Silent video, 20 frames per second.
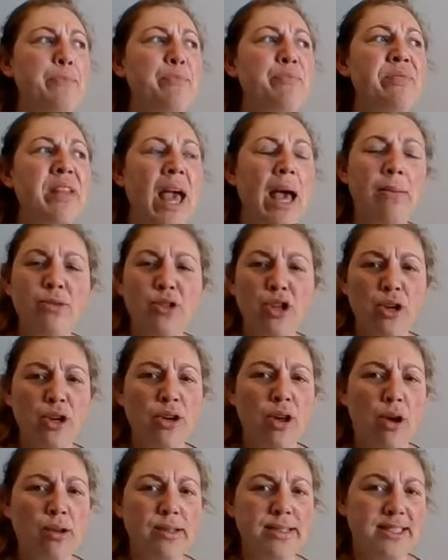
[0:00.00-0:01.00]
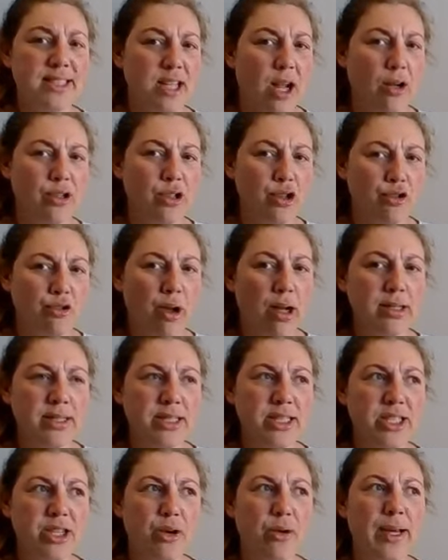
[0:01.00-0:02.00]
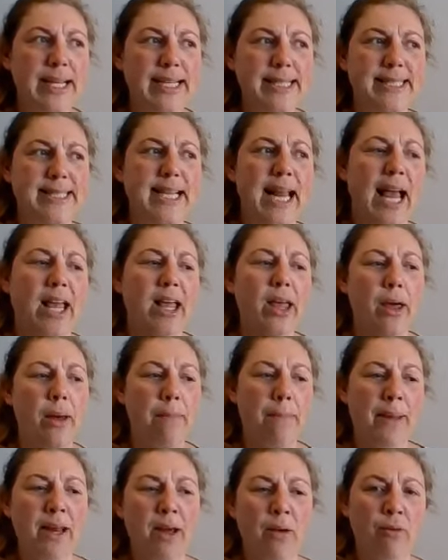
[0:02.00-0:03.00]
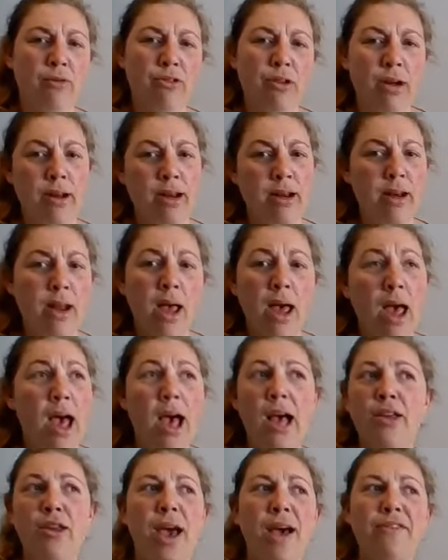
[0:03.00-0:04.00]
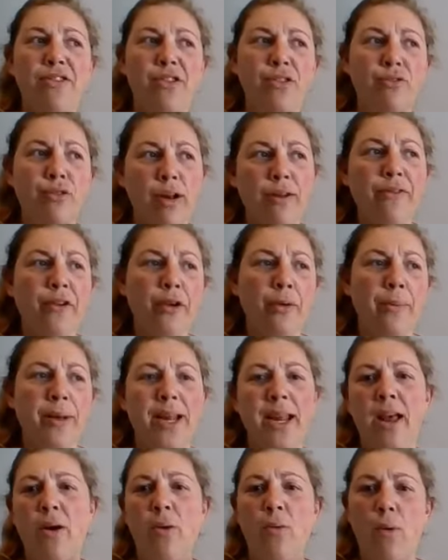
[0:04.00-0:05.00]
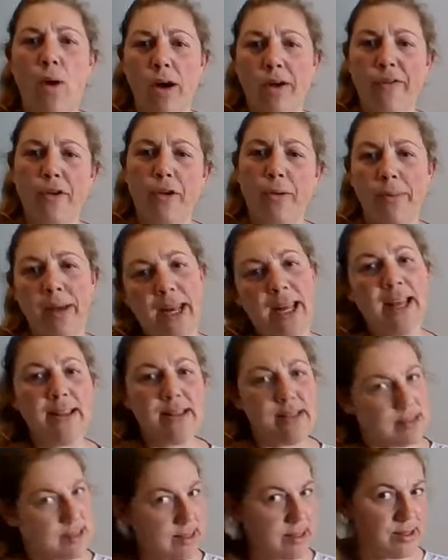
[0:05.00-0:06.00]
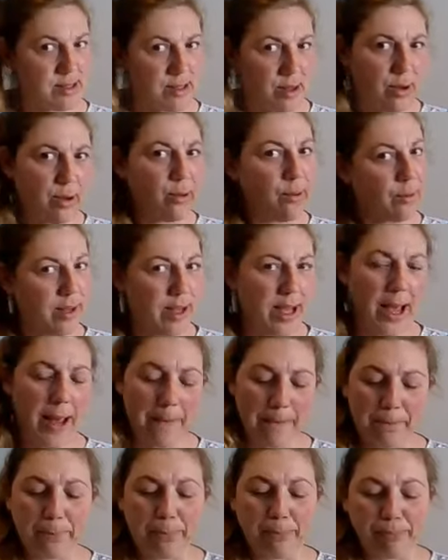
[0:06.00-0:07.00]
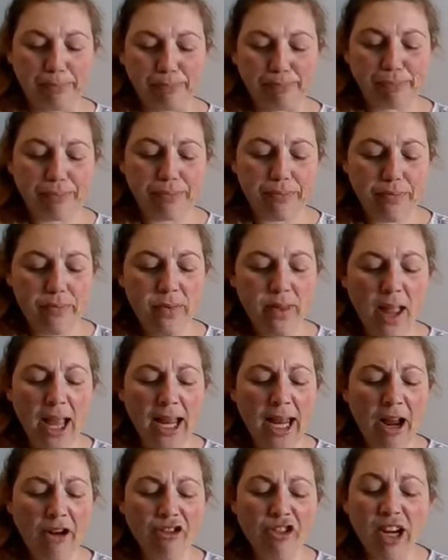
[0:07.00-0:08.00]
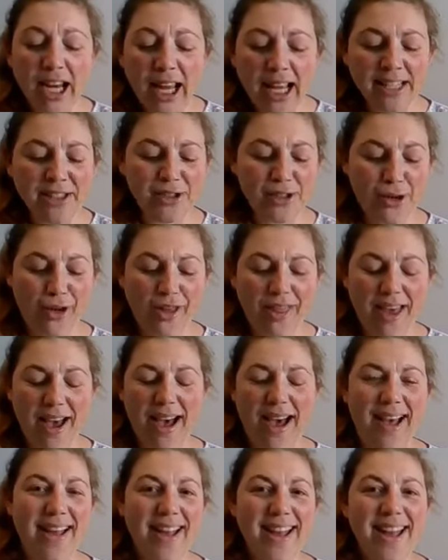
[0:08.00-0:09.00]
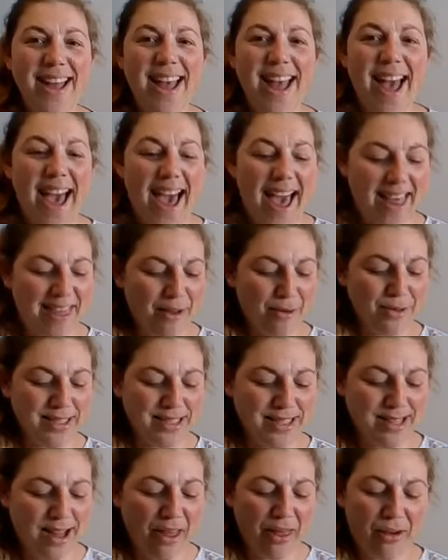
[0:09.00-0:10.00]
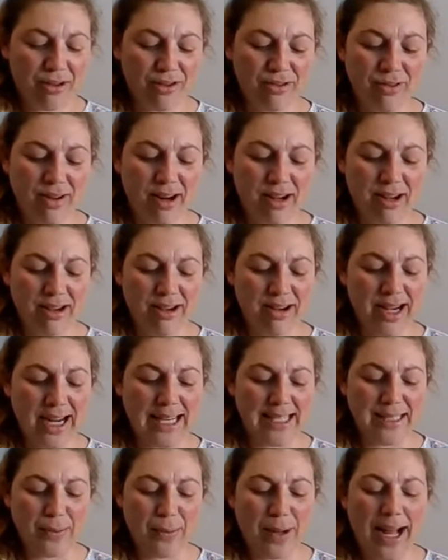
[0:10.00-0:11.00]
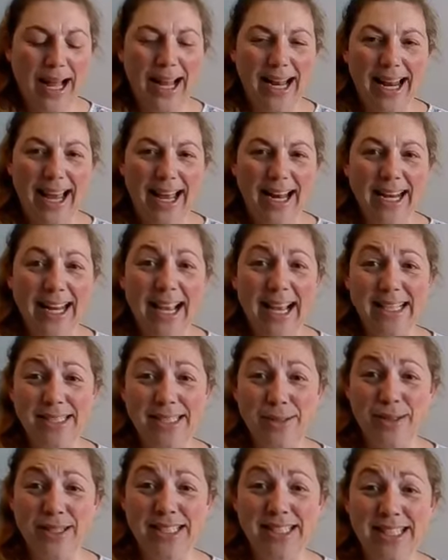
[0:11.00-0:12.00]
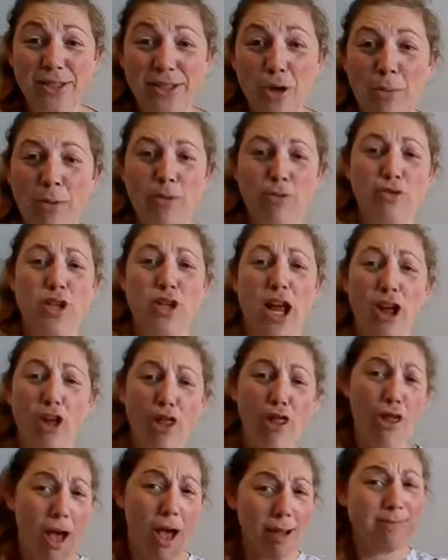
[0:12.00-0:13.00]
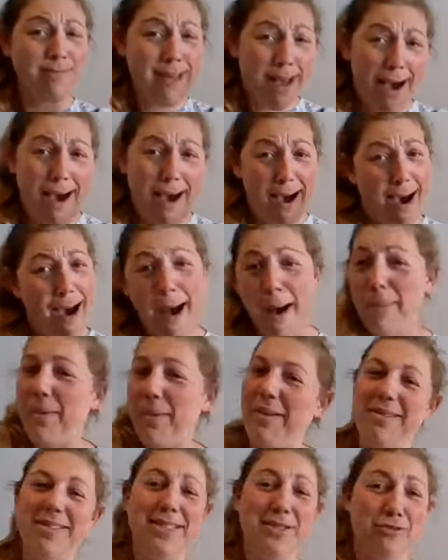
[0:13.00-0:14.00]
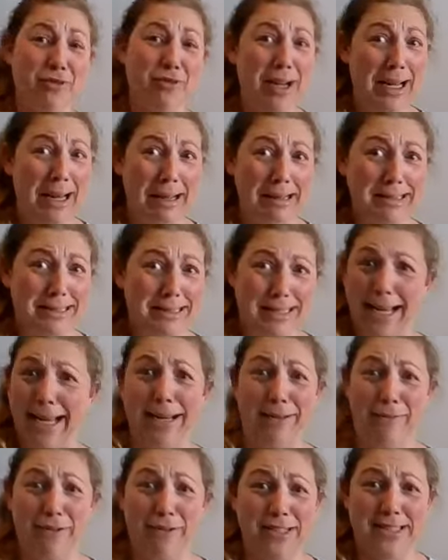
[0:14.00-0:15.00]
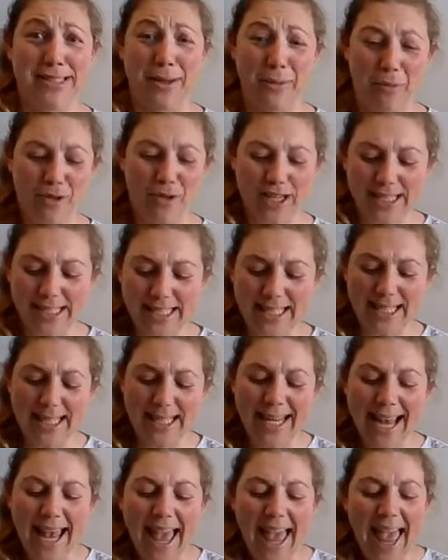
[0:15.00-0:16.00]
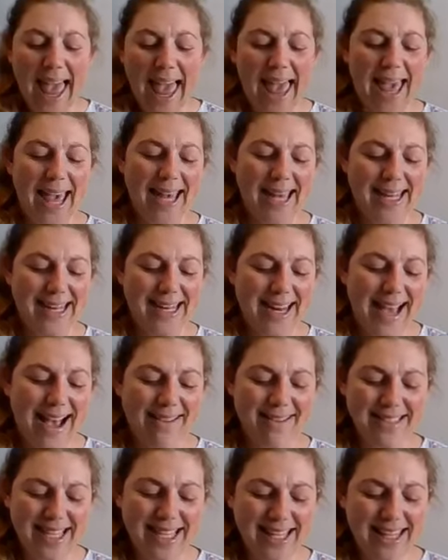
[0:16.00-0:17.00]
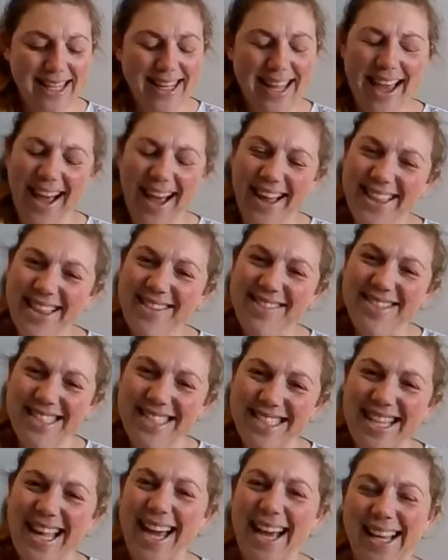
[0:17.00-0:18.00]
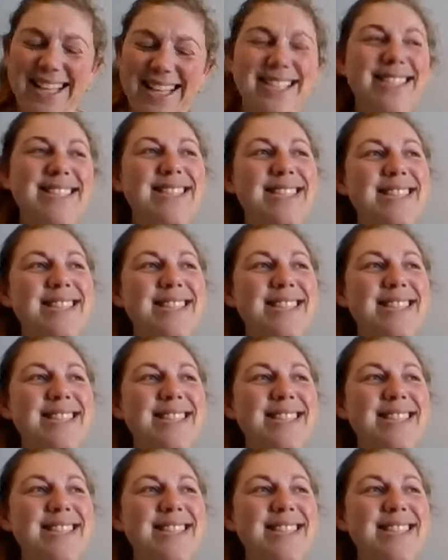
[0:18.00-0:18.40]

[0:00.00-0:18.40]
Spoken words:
I'm doing the whole start to run, so it's like a minute run. You have to run for a minute, walk for a minute. So yeah, and I really enjoyed that. And there was another runner as well, and as soon as he saw me, he was like, "Thumbs up!" He was really excited for some reason, and I was like, "Yeah, that was nice."